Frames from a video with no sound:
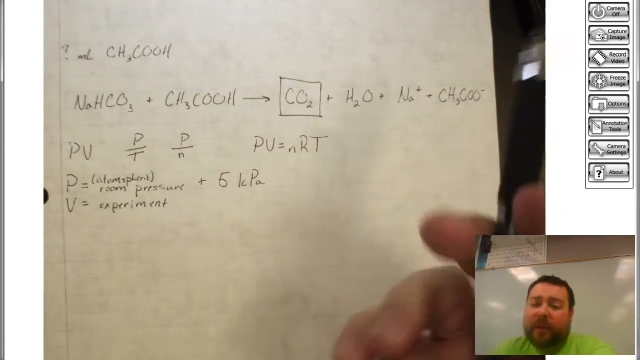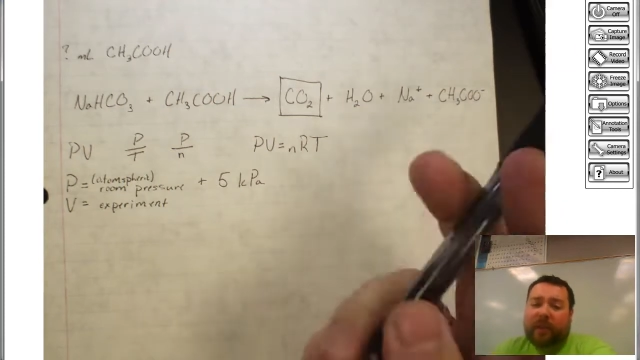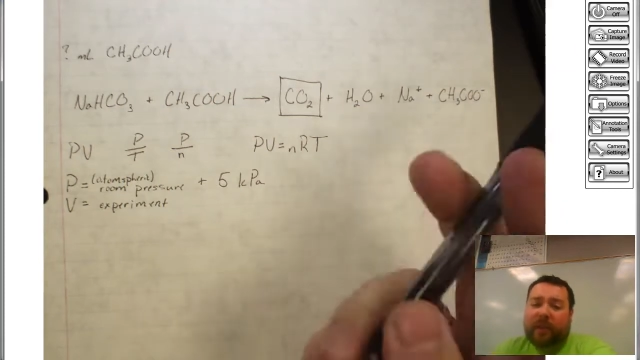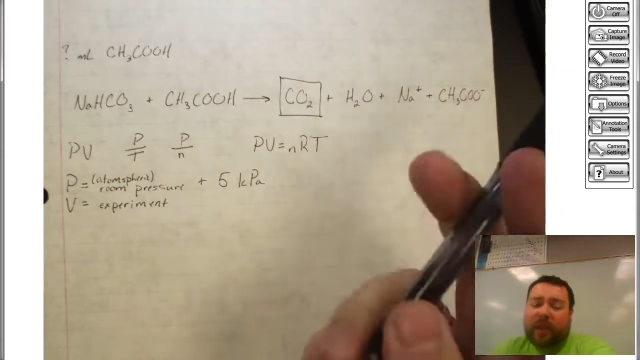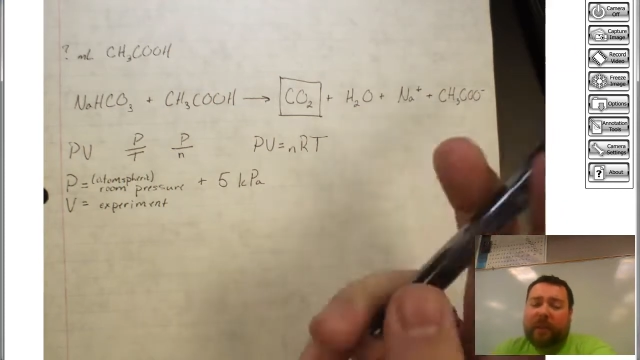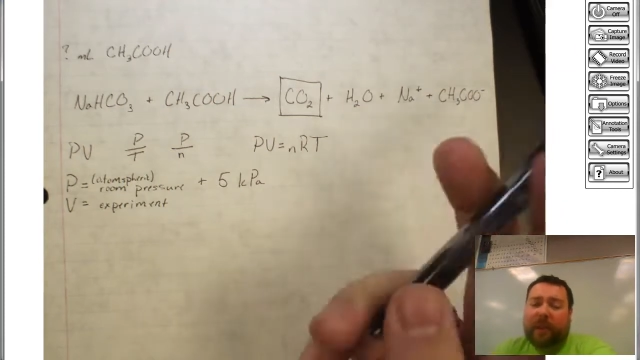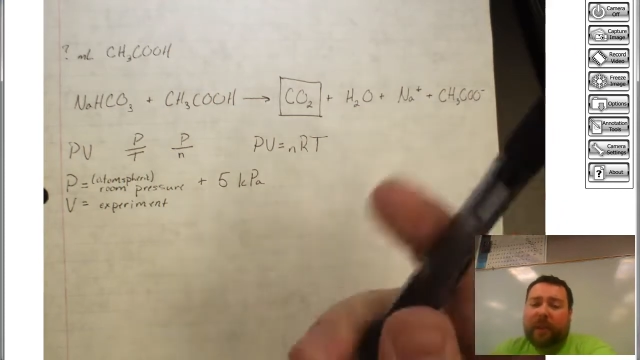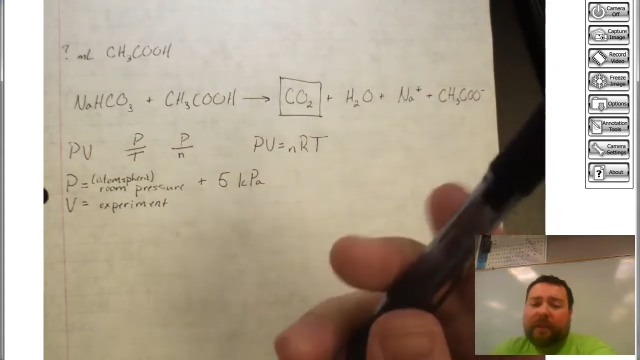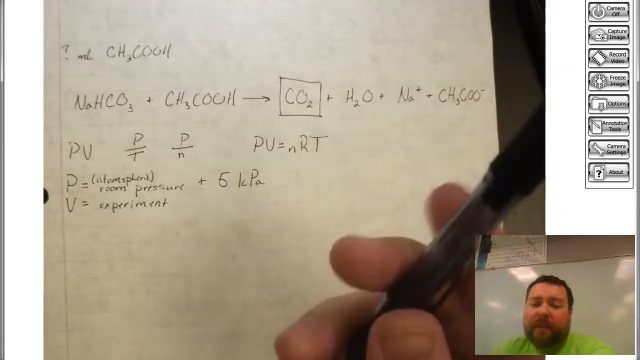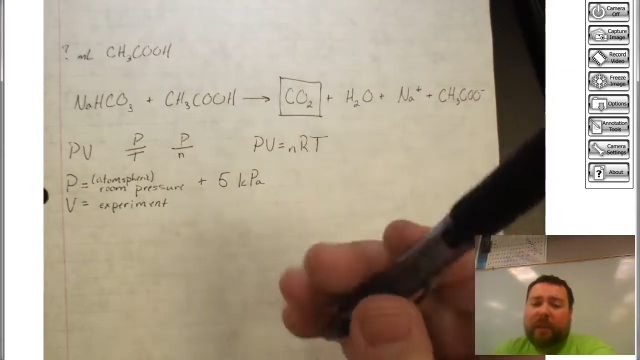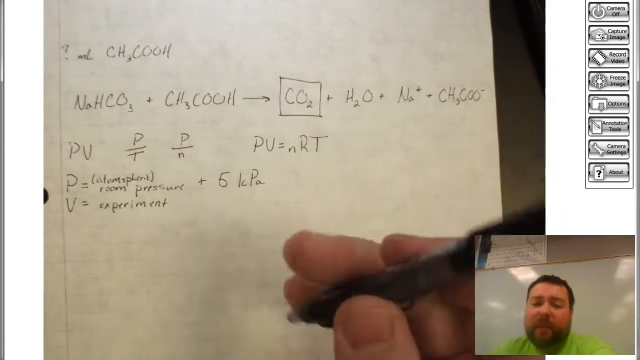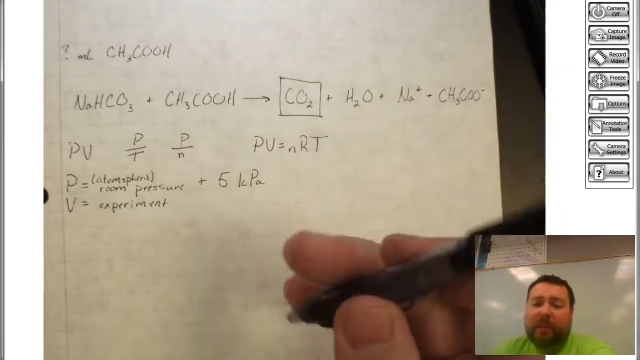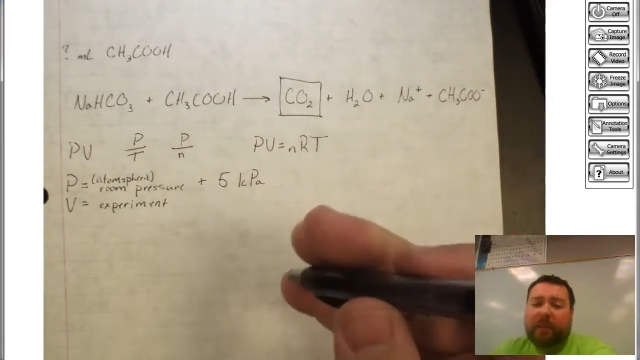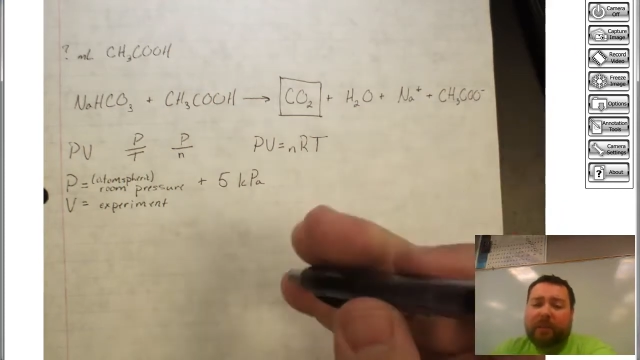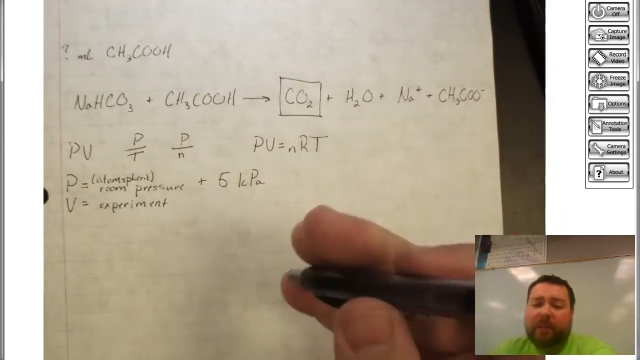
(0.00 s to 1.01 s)
a certain amount of
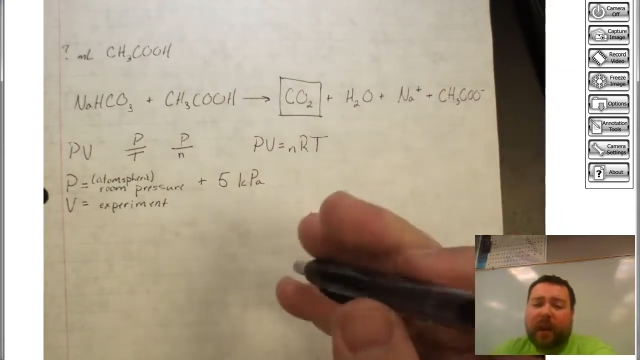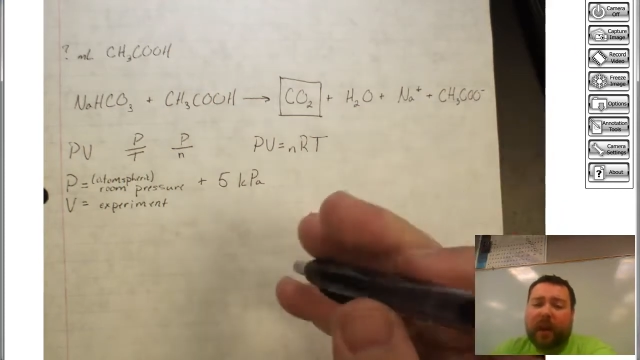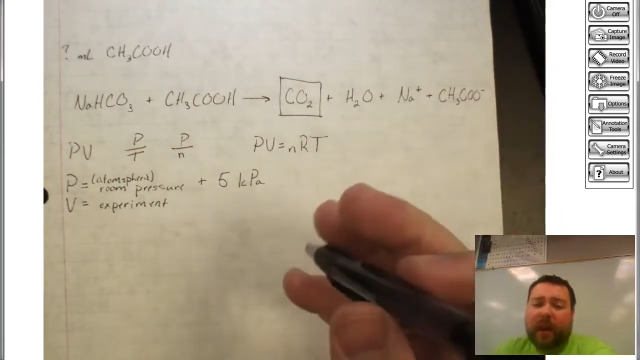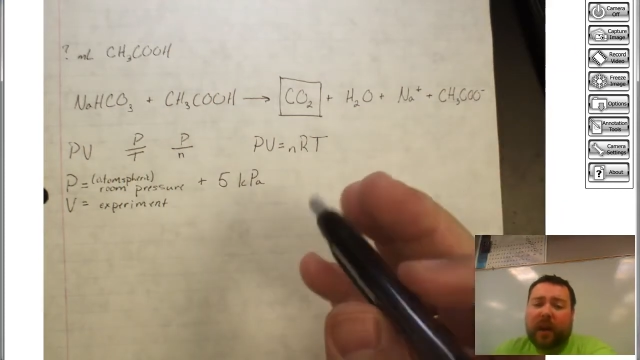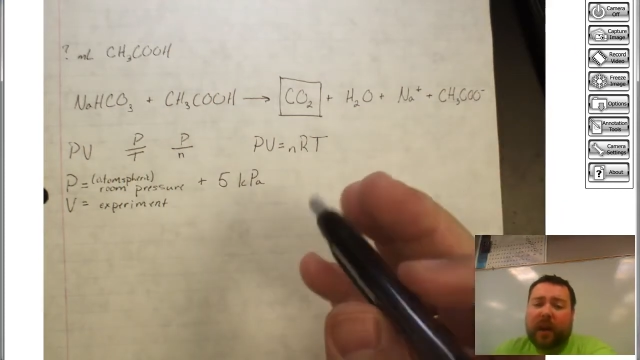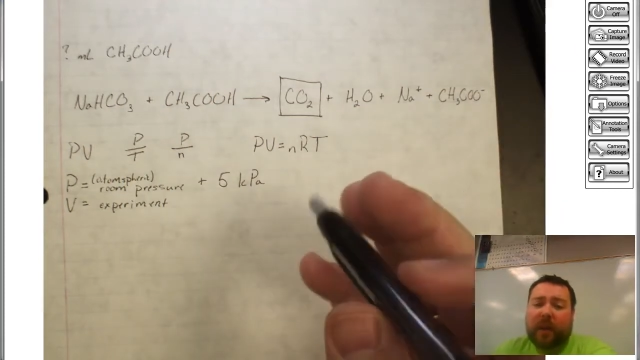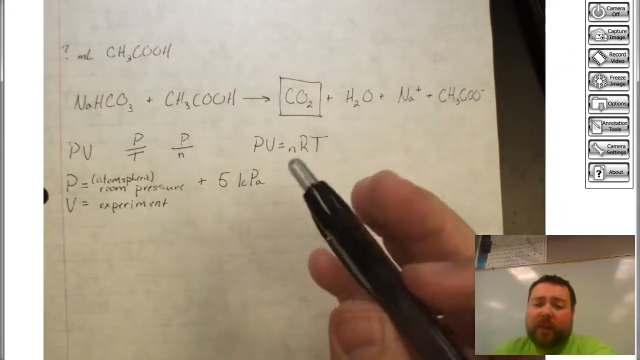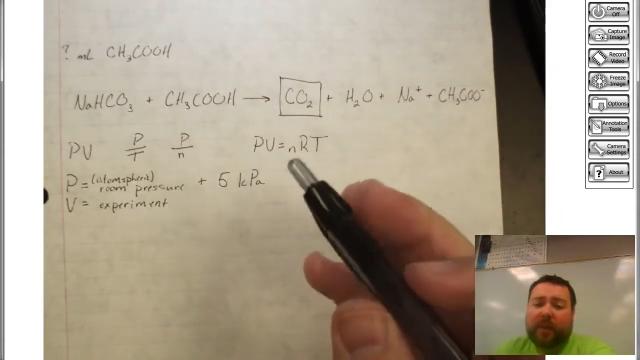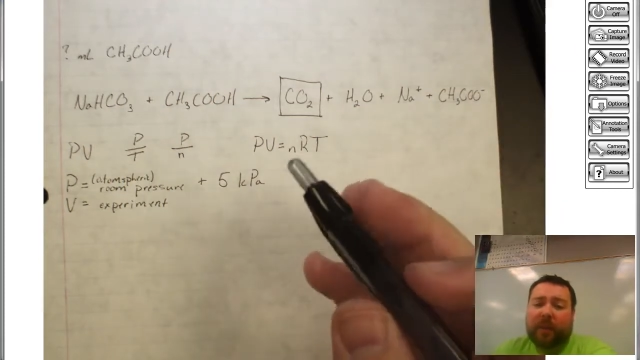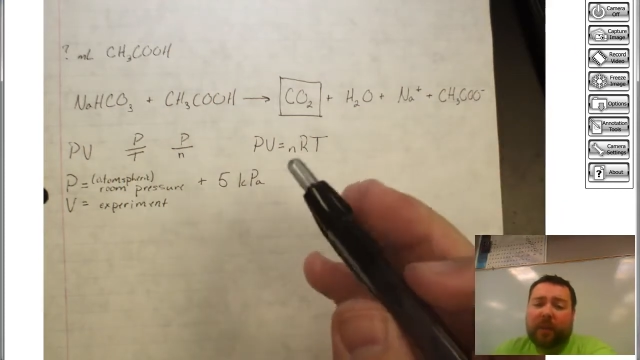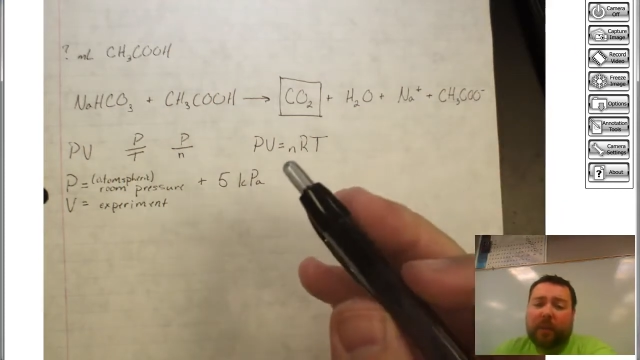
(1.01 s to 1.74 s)
volume of